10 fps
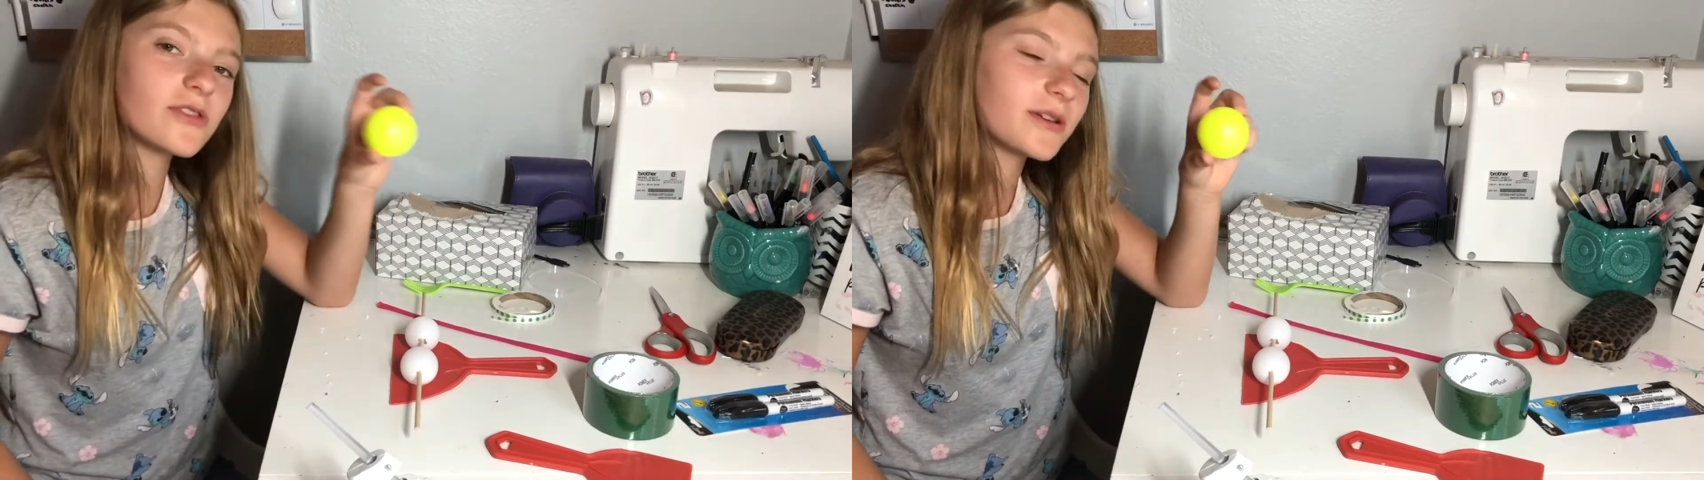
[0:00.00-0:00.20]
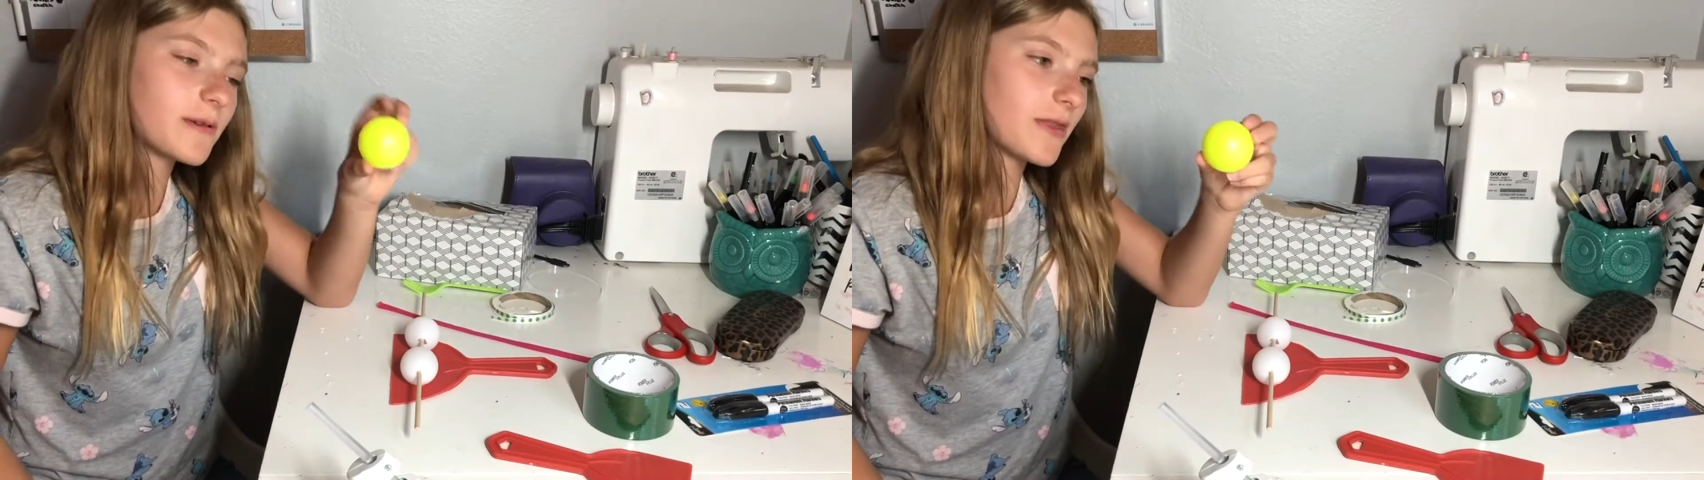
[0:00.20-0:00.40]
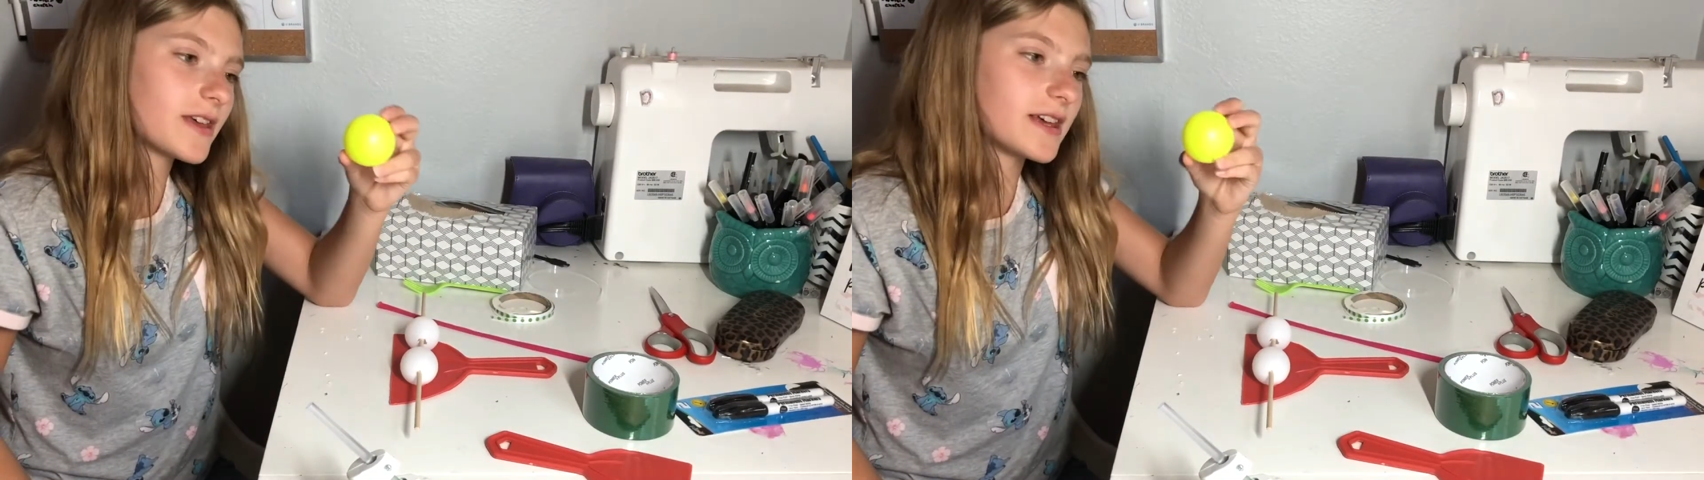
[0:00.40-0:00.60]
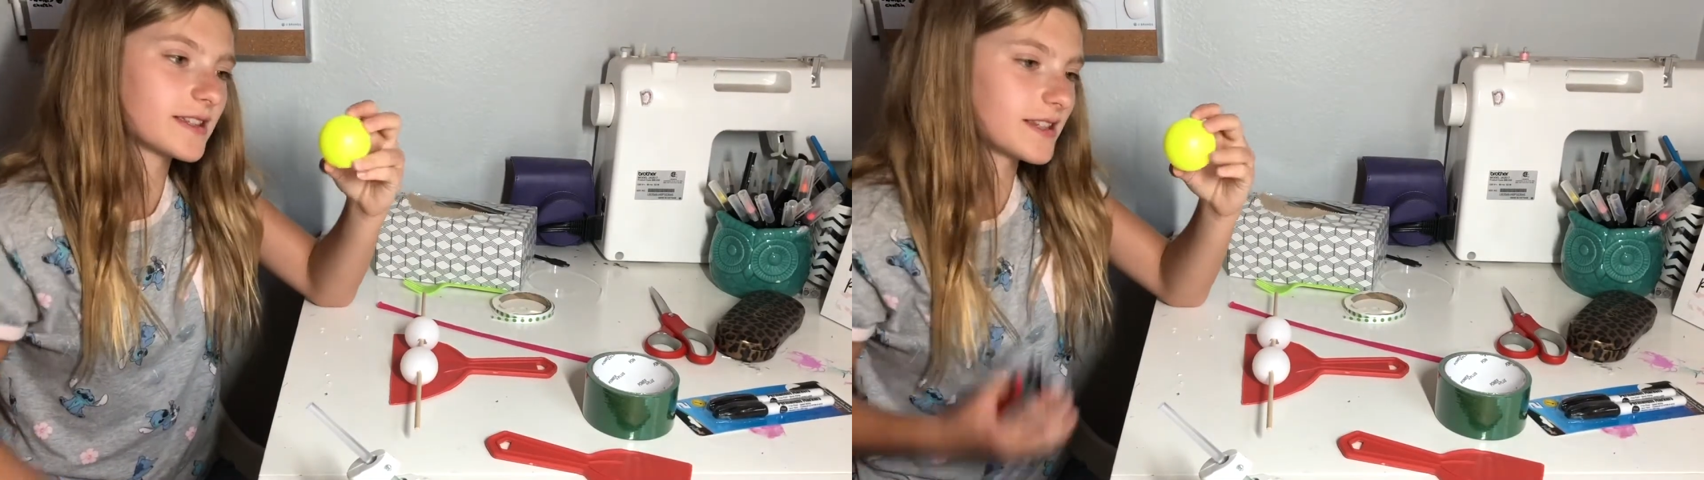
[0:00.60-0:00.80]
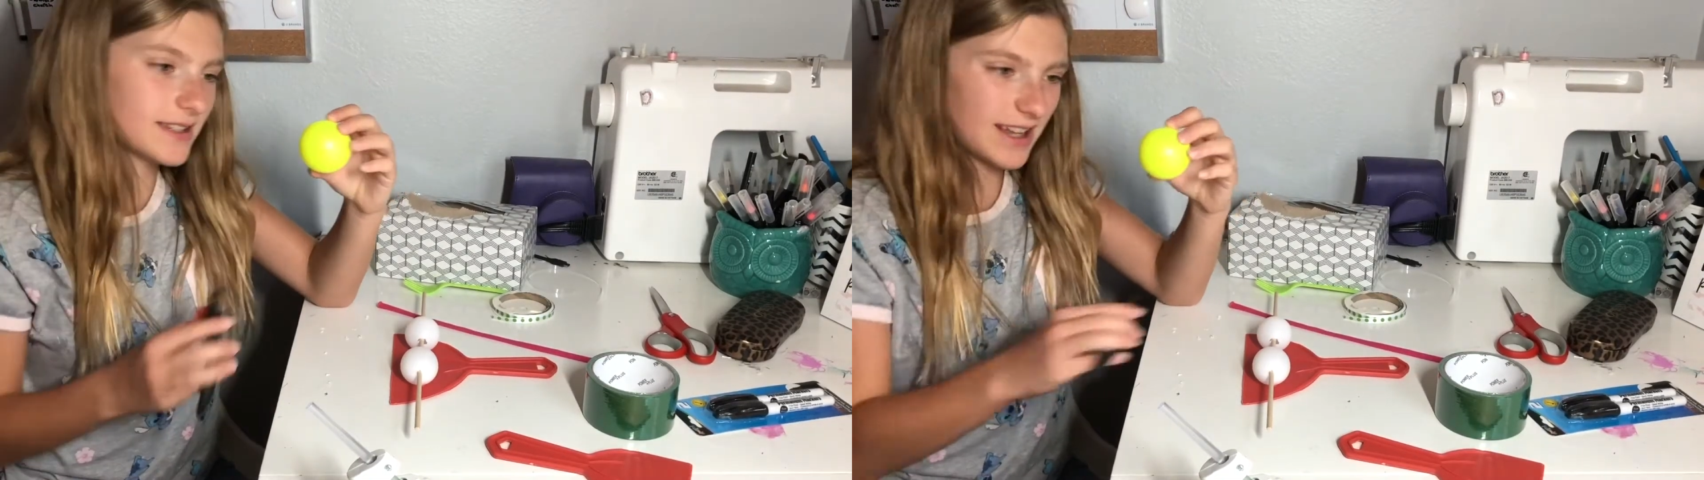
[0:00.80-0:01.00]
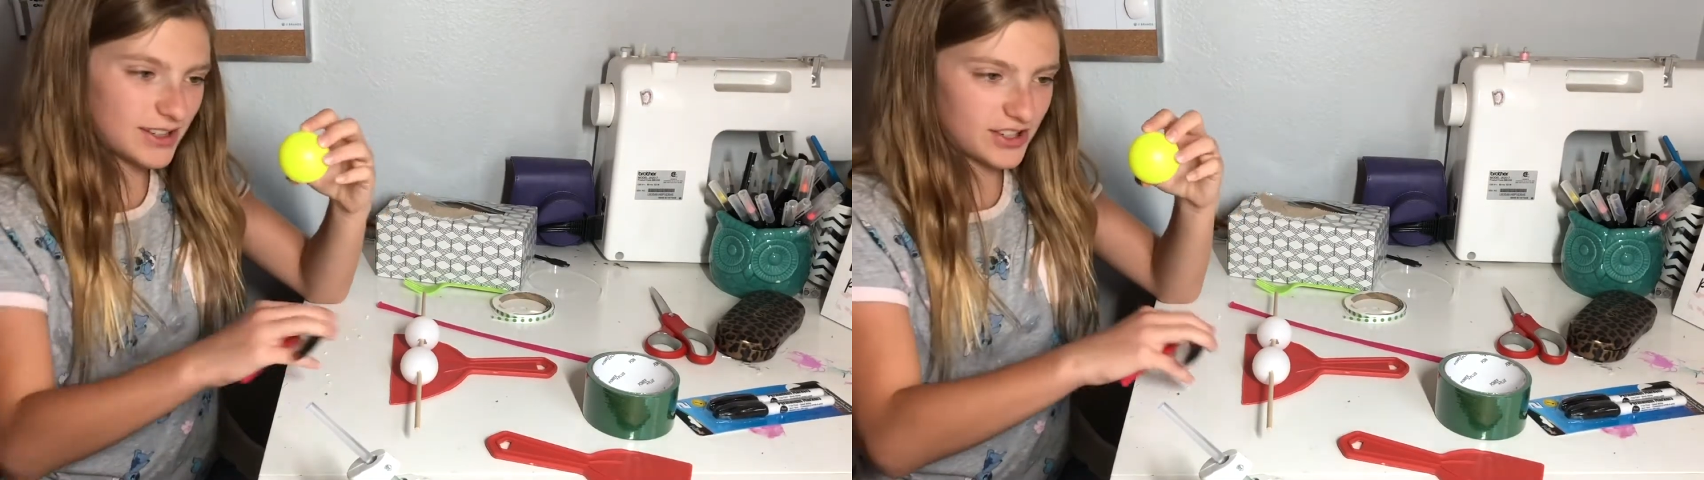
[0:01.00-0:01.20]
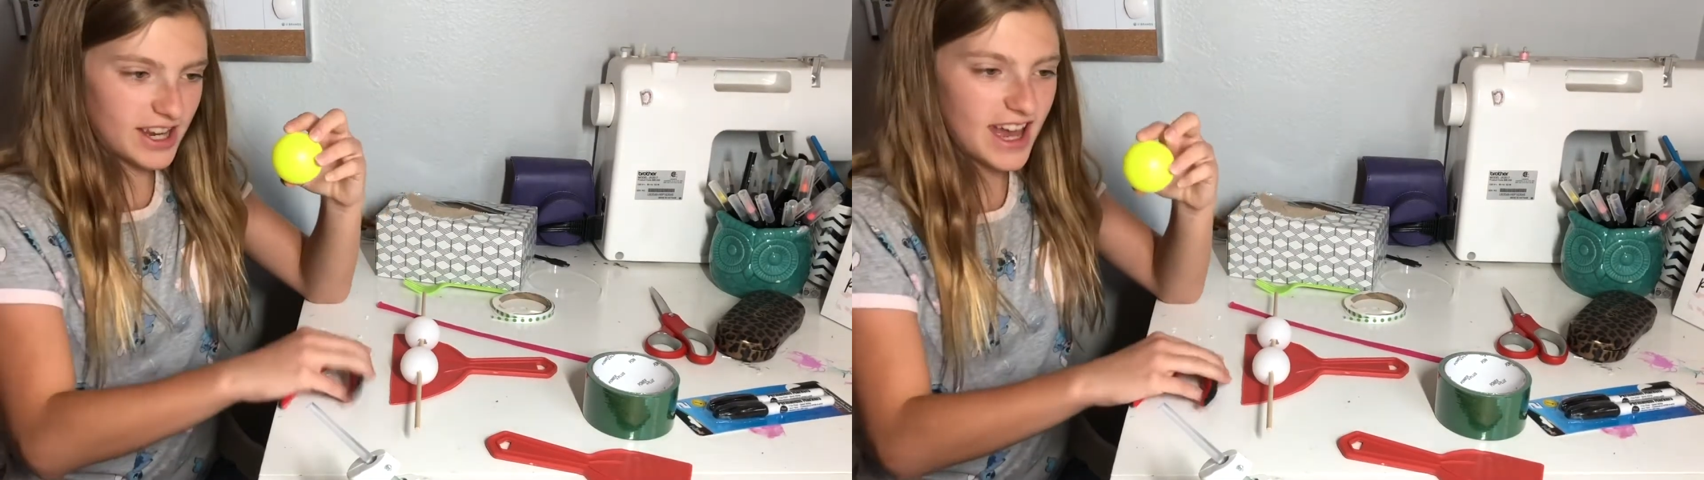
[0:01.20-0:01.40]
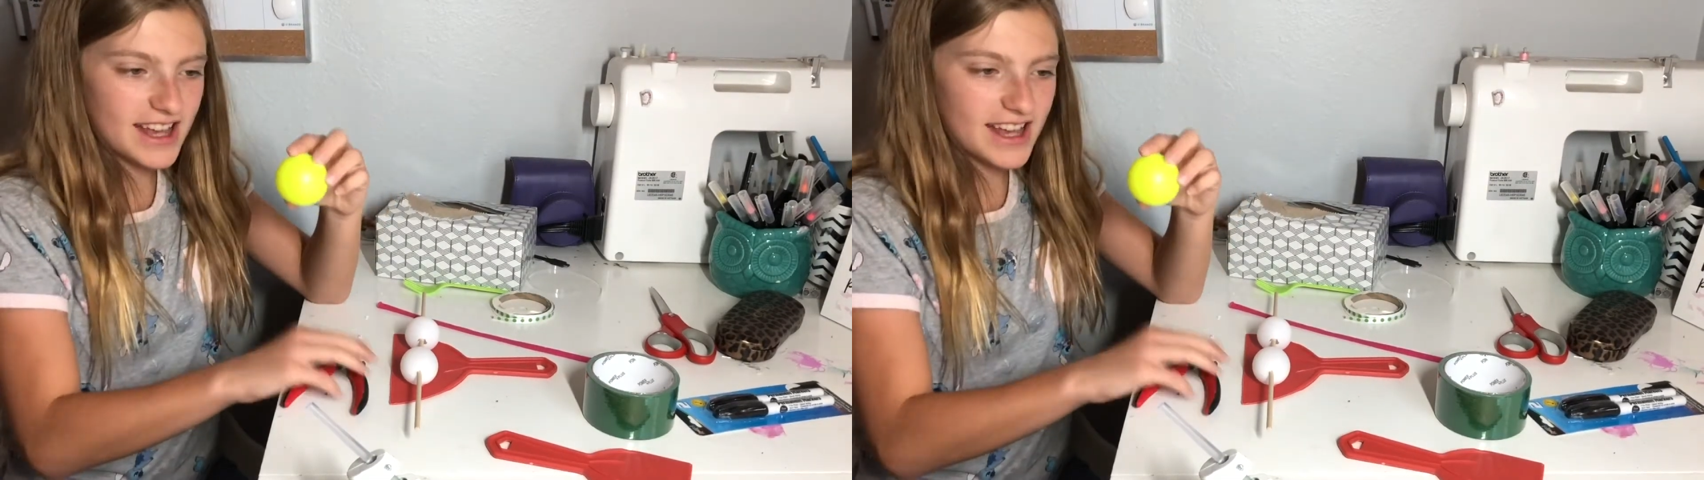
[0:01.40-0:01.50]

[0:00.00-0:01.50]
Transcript: about this is it actually has